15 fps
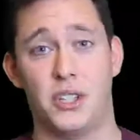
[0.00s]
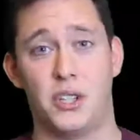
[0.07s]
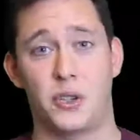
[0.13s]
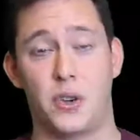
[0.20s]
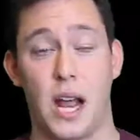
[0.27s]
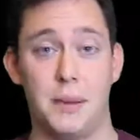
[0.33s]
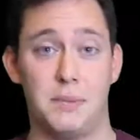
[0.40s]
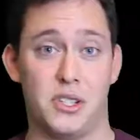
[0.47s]

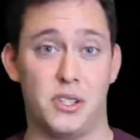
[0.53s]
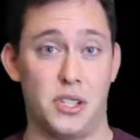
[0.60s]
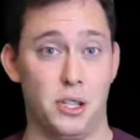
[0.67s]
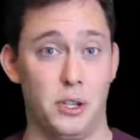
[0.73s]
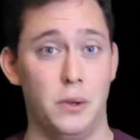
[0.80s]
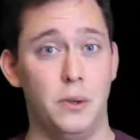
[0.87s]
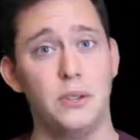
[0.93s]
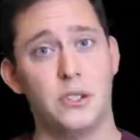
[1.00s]
Tribes
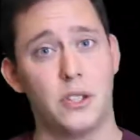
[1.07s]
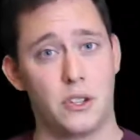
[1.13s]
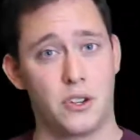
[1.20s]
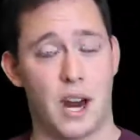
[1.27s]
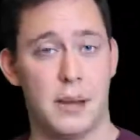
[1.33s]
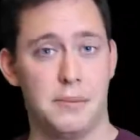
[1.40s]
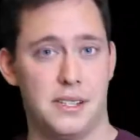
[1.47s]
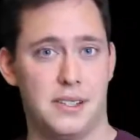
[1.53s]
2 to
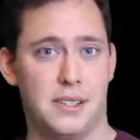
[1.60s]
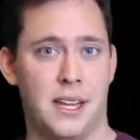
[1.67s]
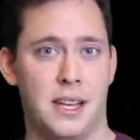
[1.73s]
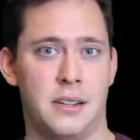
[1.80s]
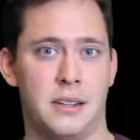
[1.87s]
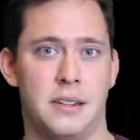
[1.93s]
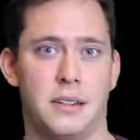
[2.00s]
Tribes Ascend.